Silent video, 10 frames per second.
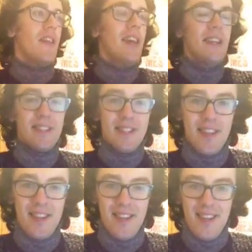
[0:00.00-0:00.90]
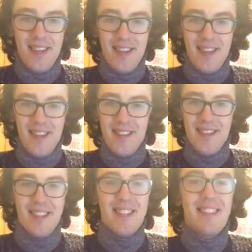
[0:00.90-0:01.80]
This
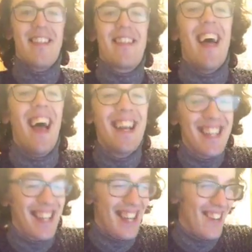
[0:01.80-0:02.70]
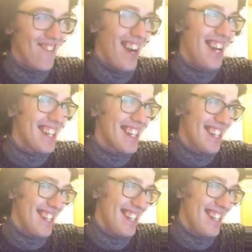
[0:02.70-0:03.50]
is the thank you, Mike.